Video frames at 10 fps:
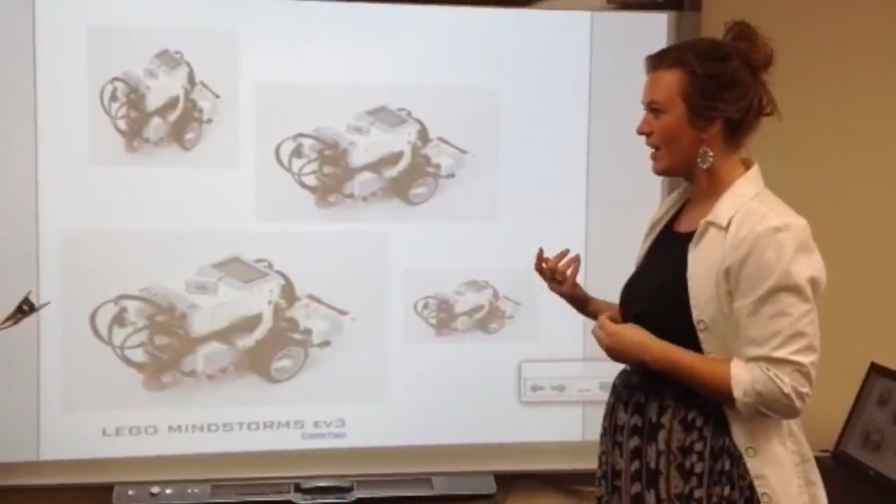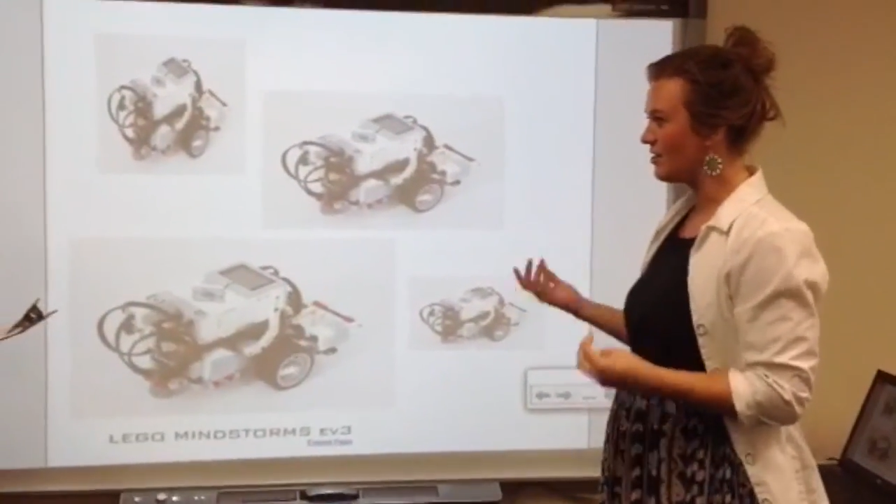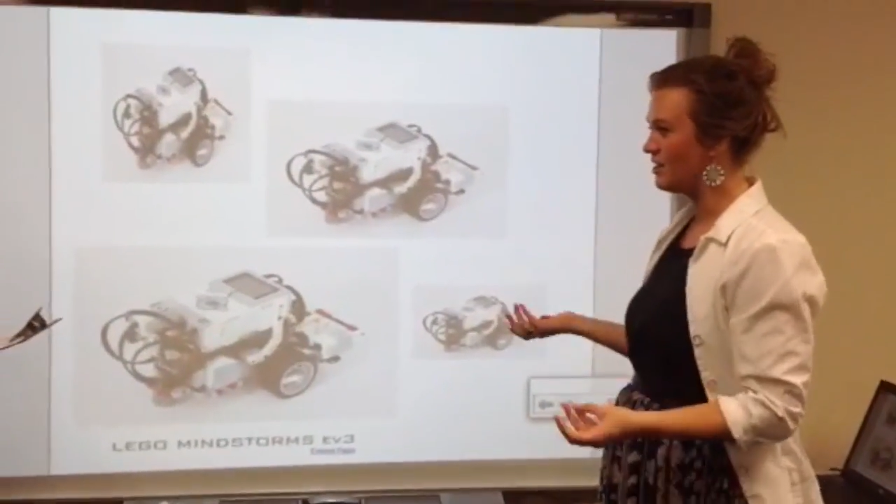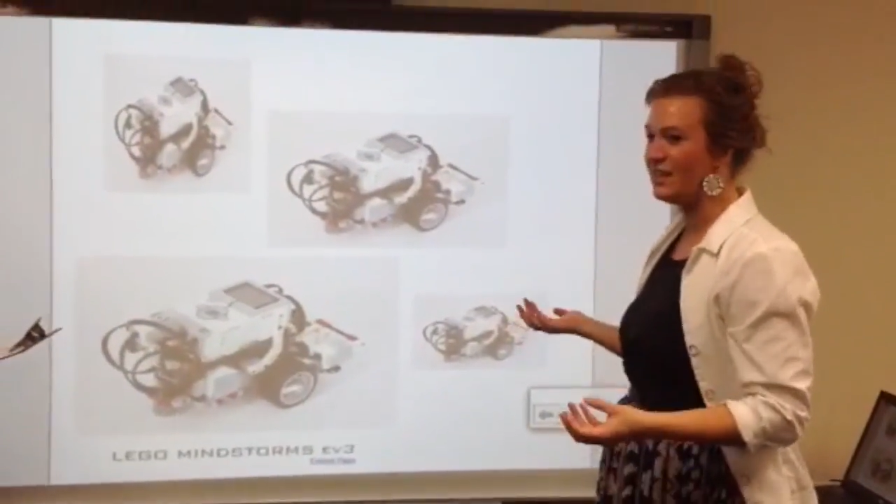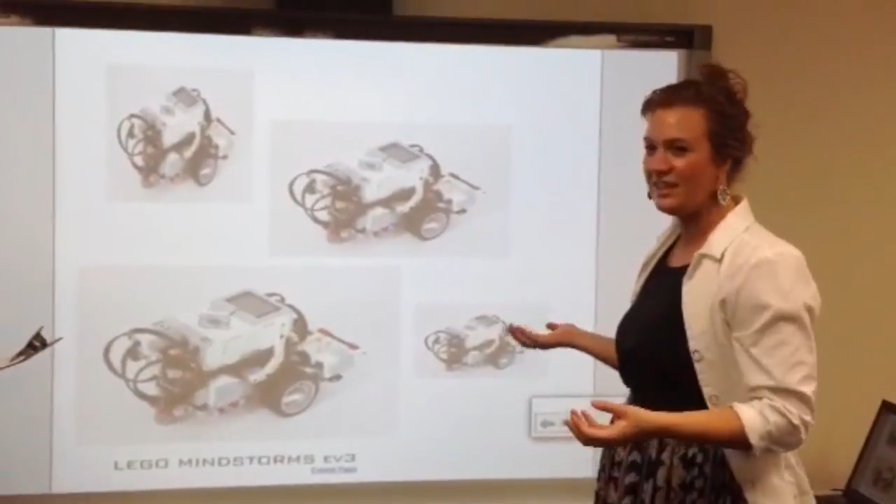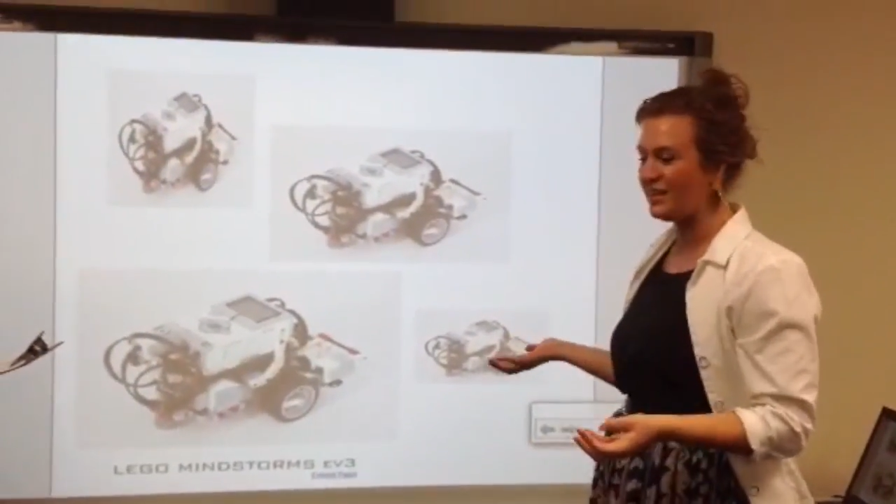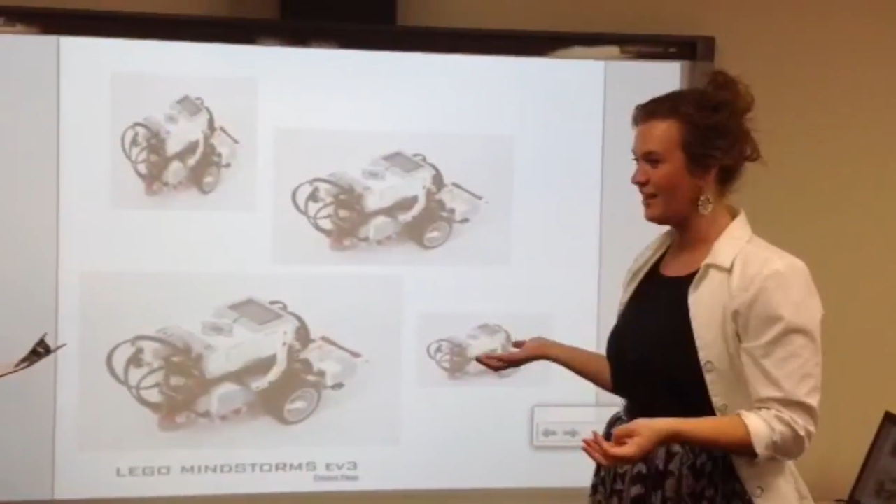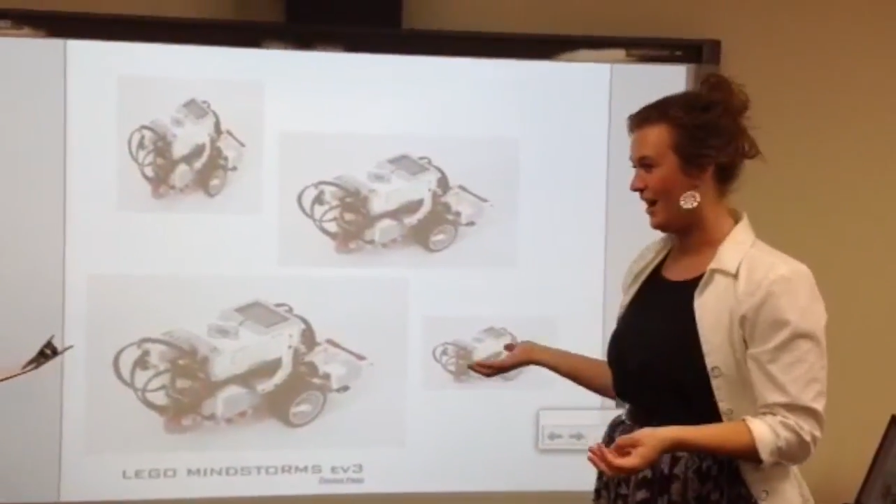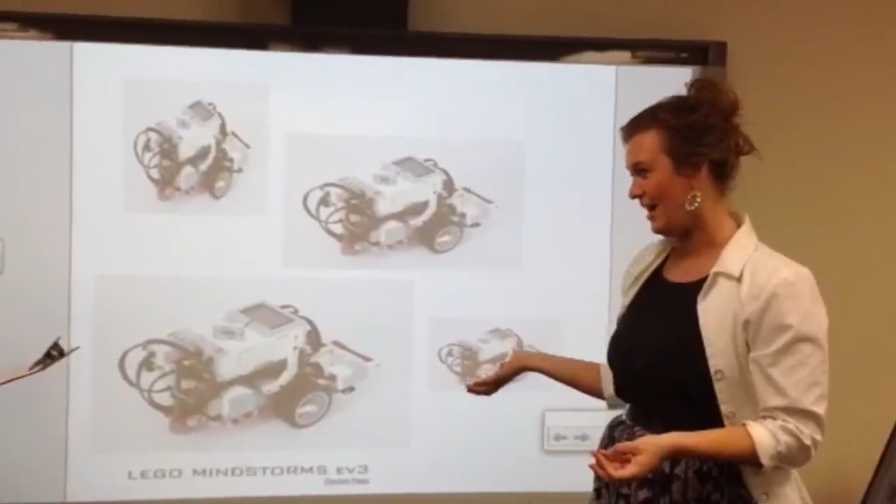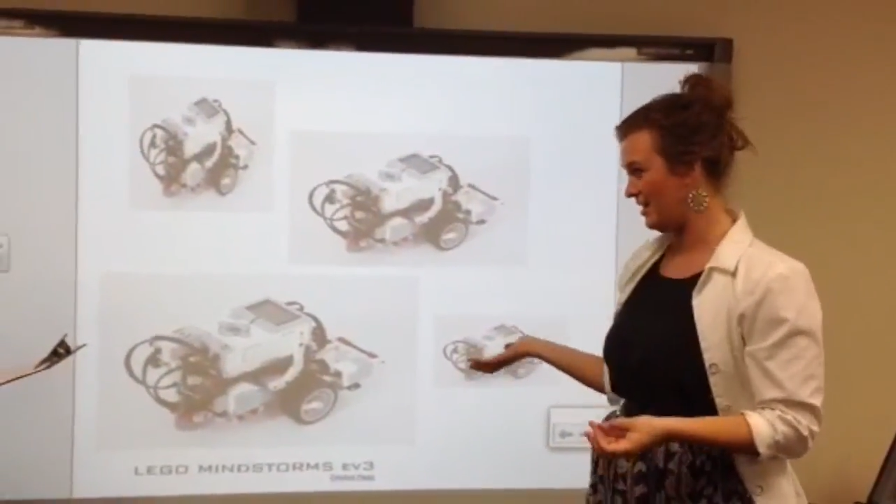actually
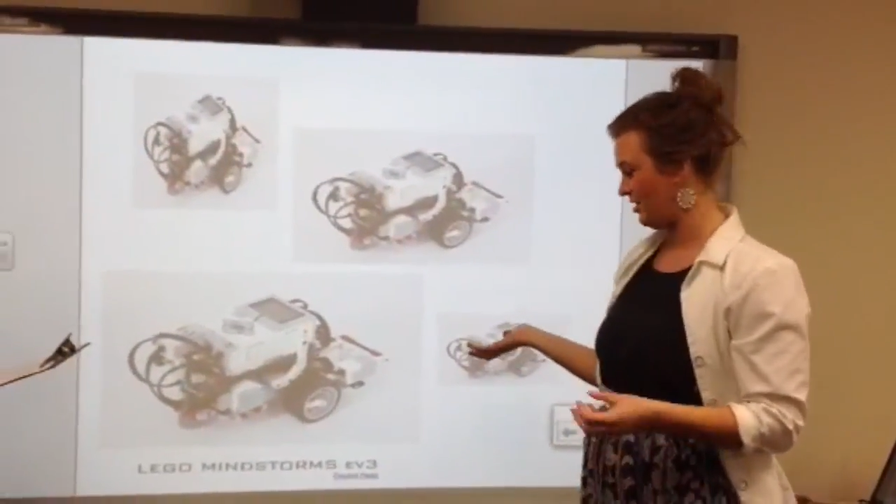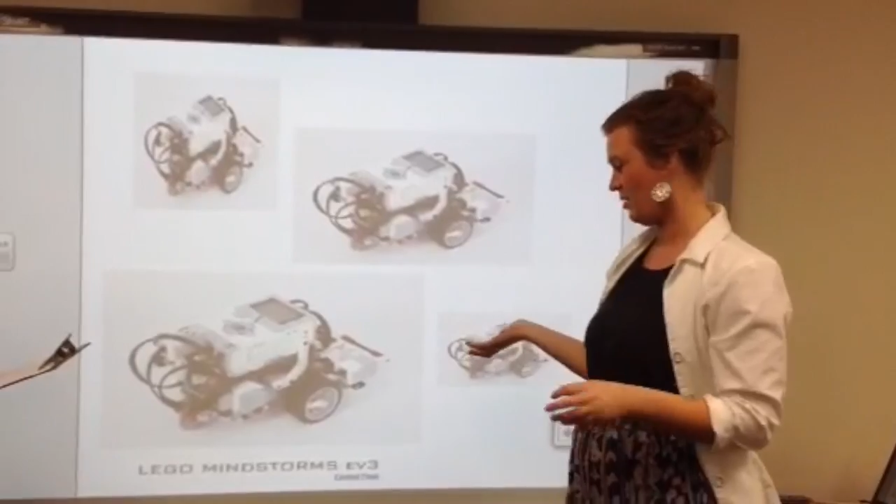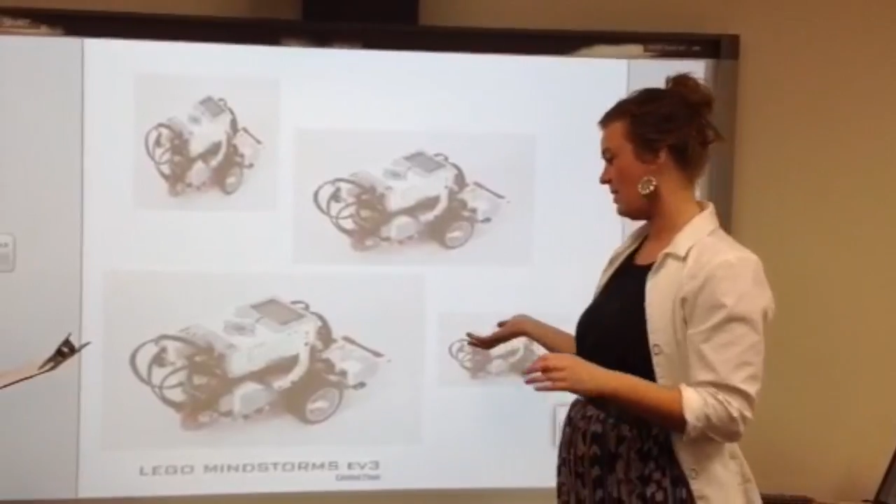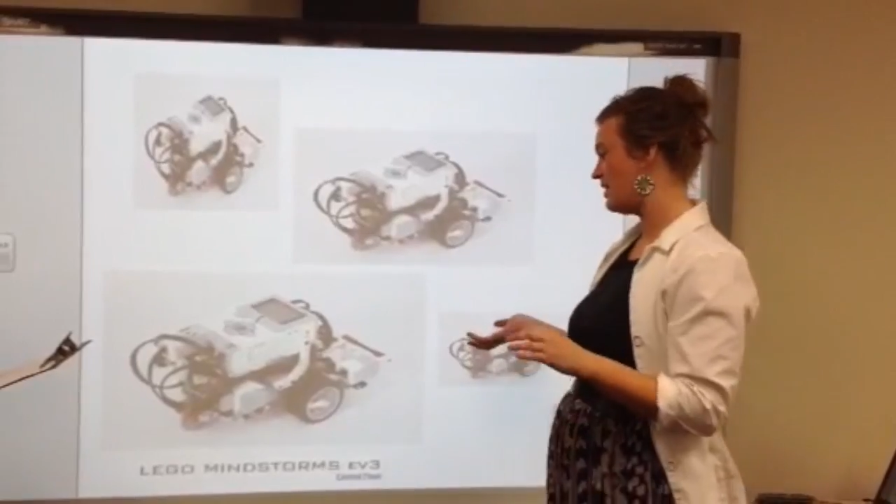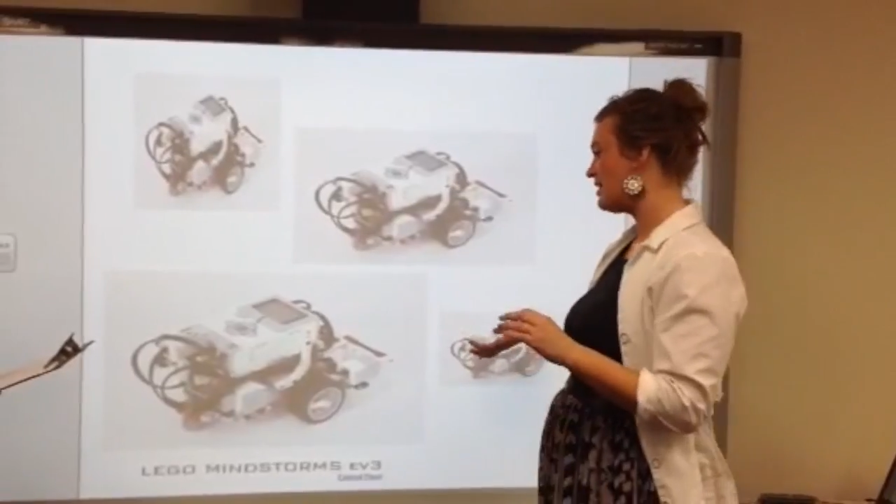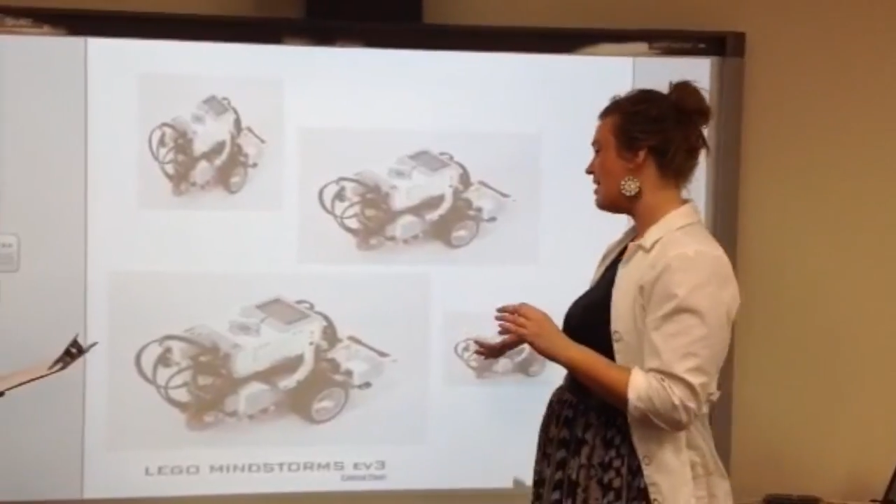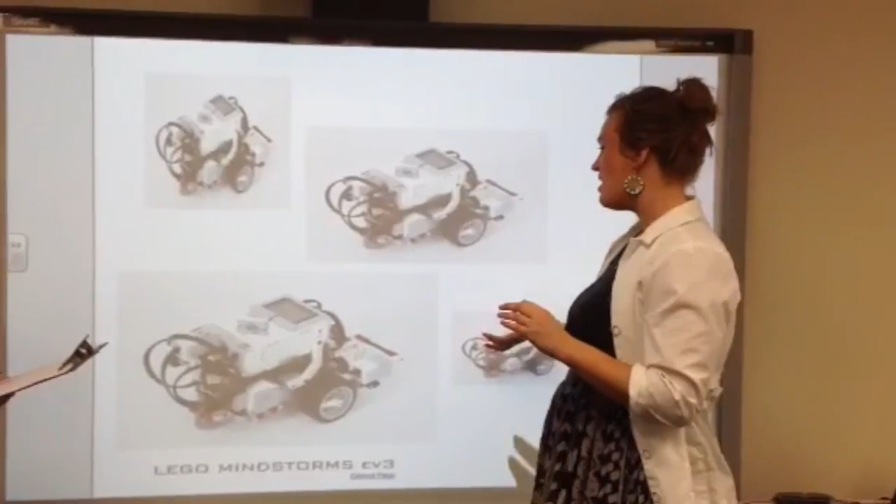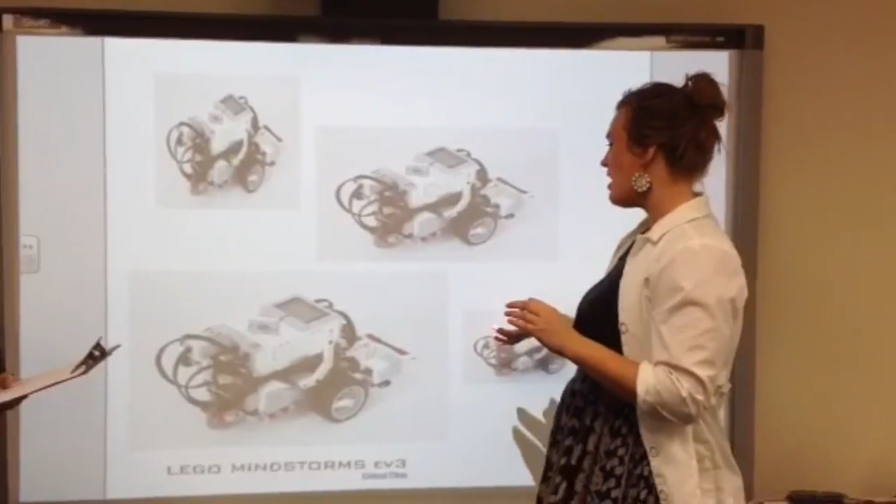here at Starbase.